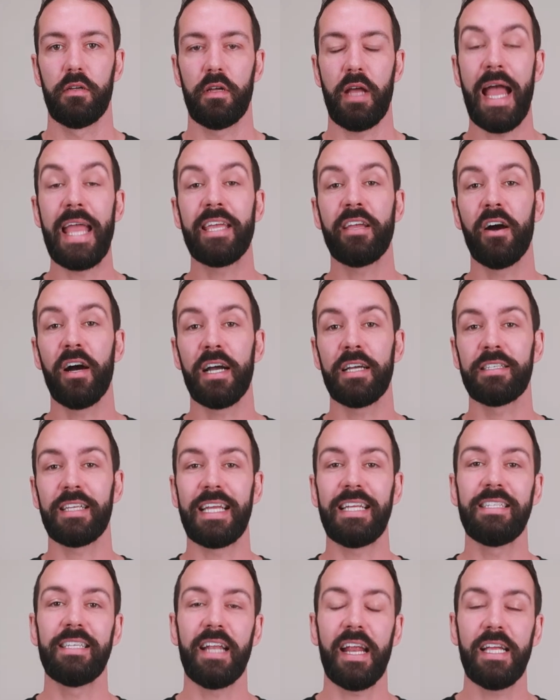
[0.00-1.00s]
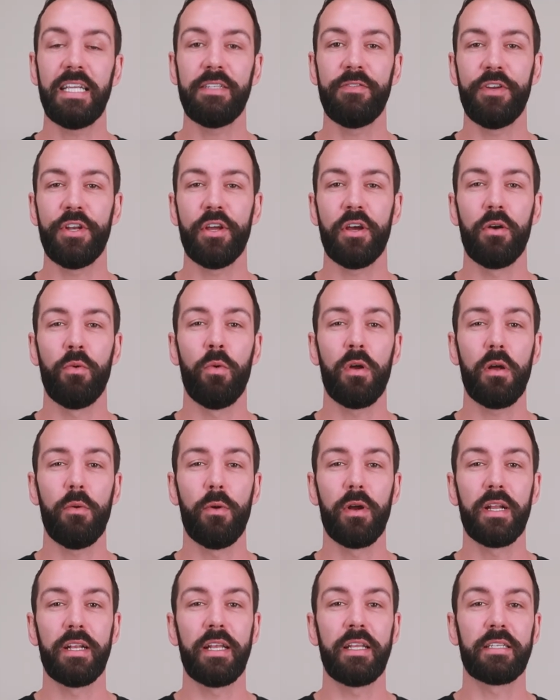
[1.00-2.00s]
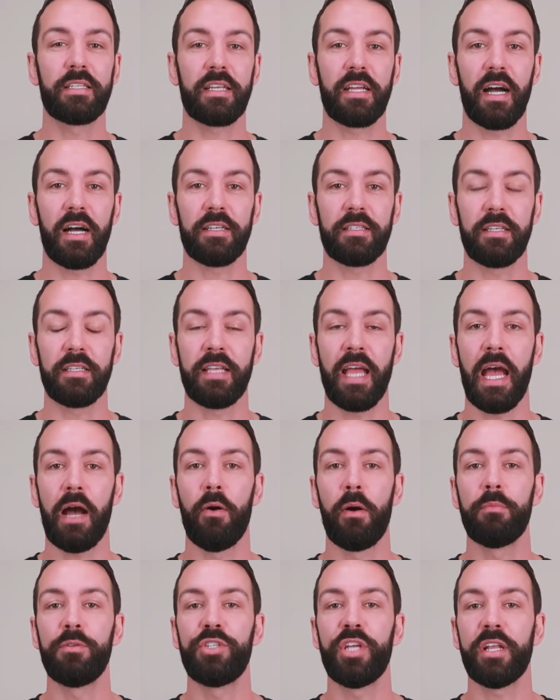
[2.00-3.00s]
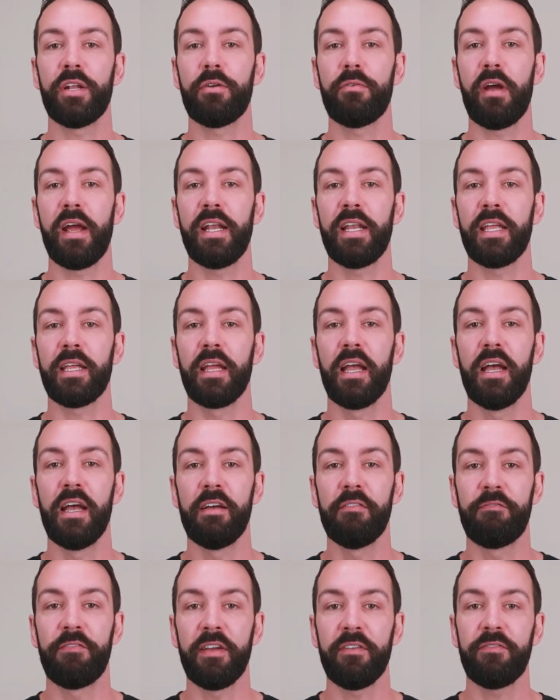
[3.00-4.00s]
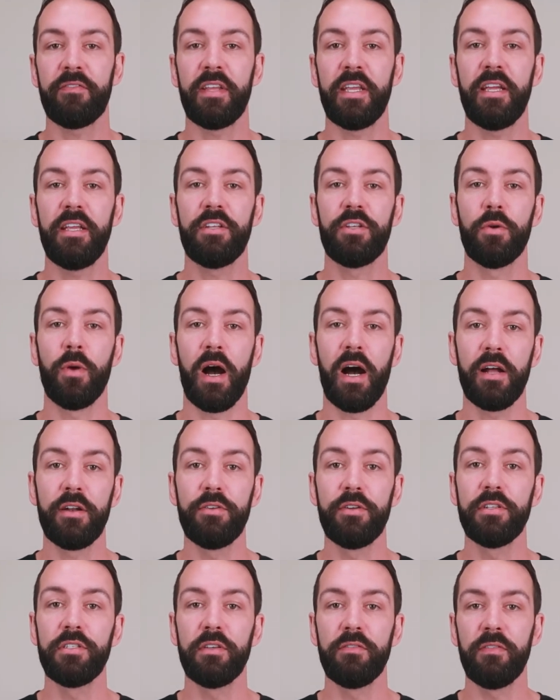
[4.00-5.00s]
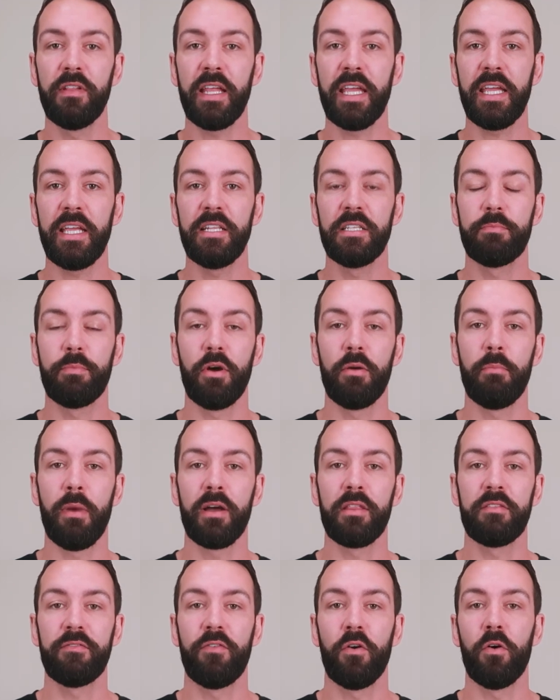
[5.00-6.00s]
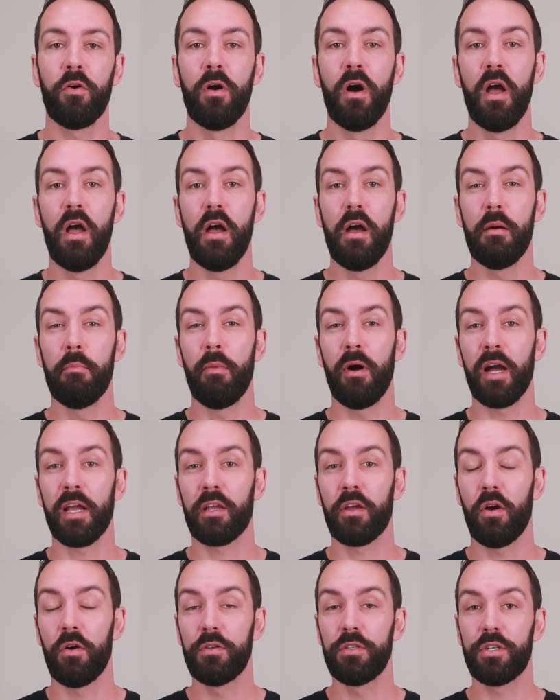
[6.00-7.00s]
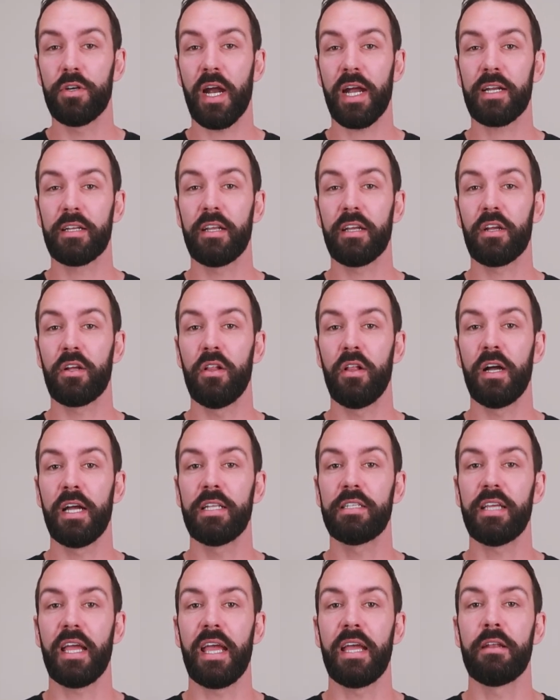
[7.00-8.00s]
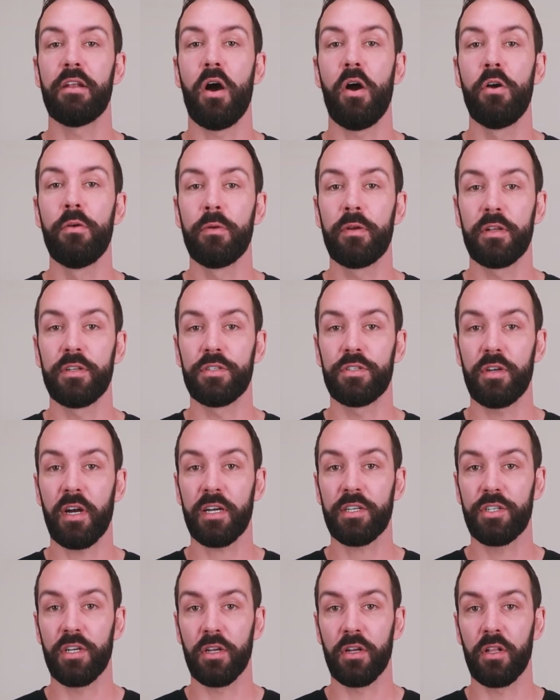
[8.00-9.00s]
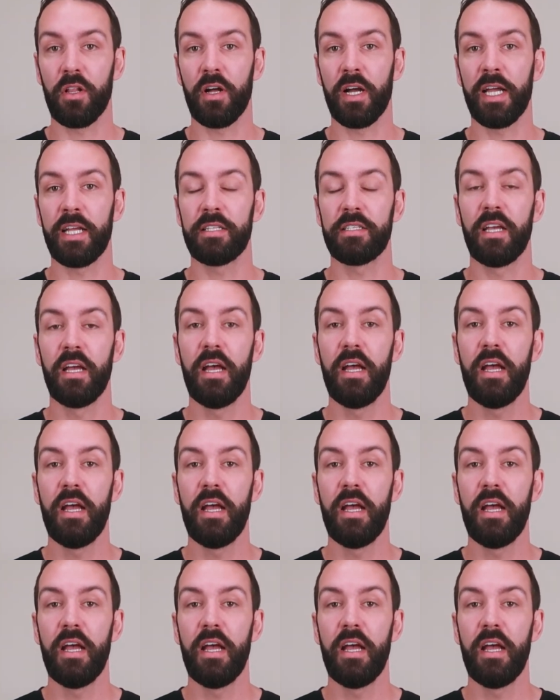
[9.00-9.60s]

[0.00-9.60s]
Hey guys, in today's video, what I want to discuss is how I'm generating 50 to hundreds of leads per month for my contractor clients and home construction clients